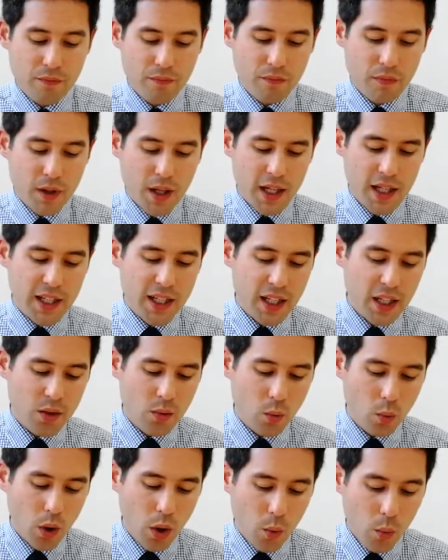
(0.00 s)
He
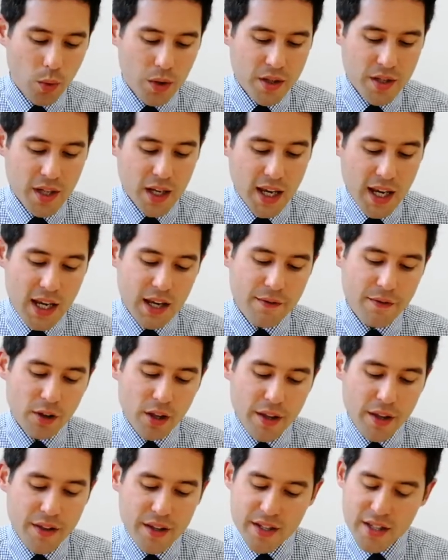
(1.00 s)
did what was
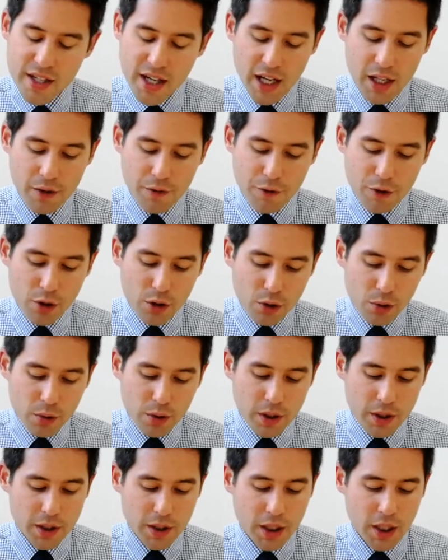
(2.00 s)
evil in the sight of the
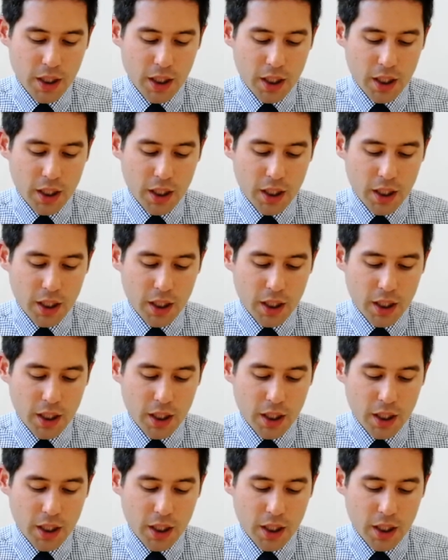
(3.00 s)
Lord,